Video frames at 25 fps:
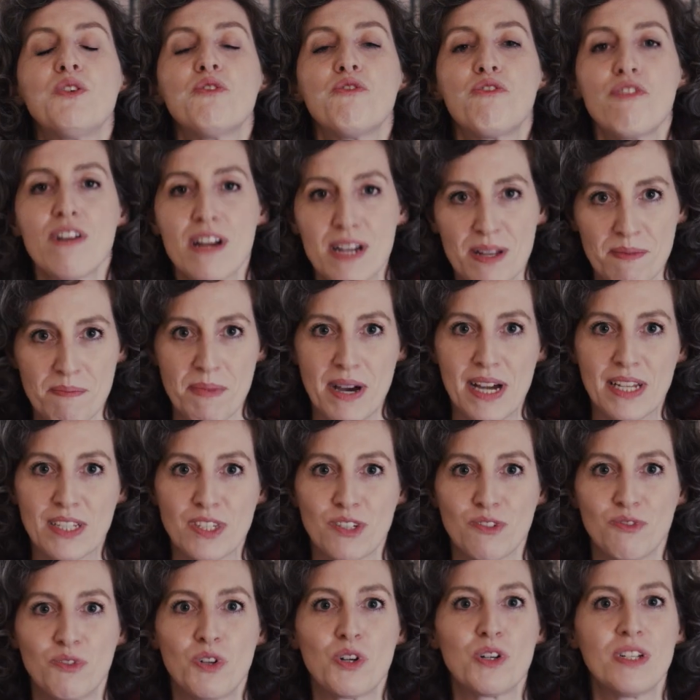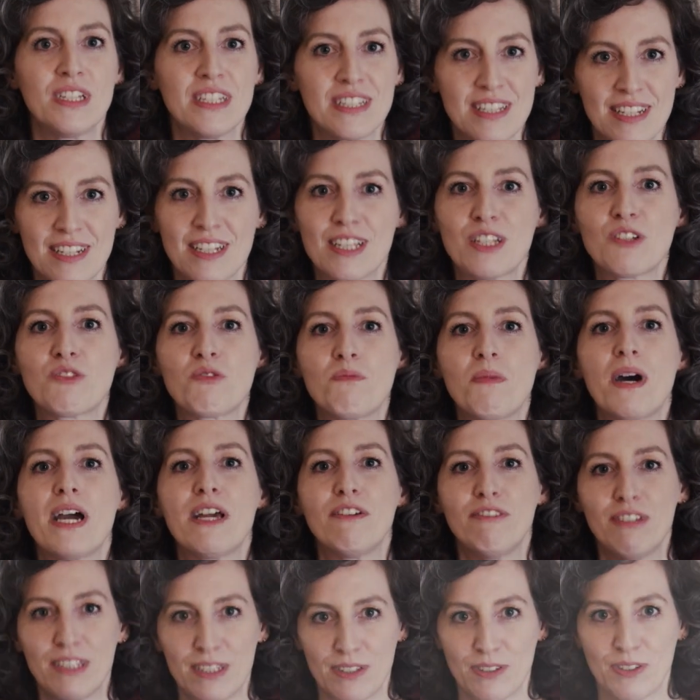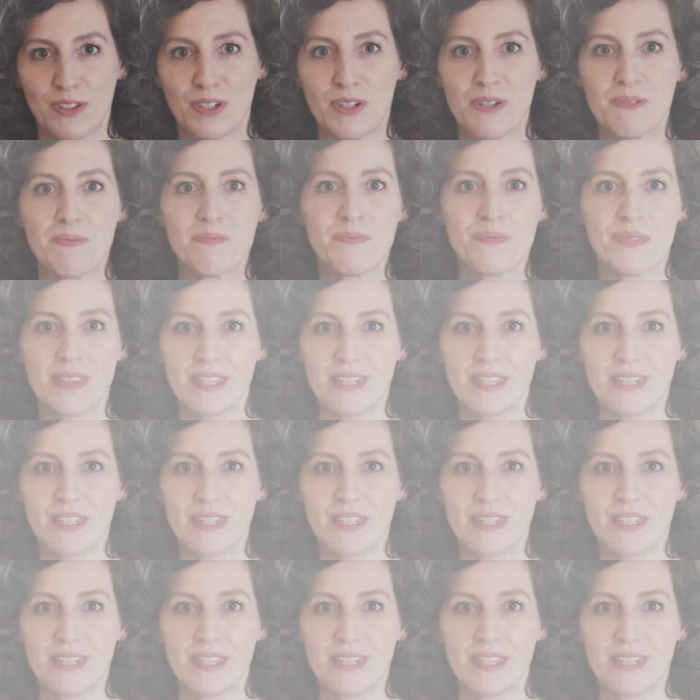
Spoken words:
you very much for listening to my video.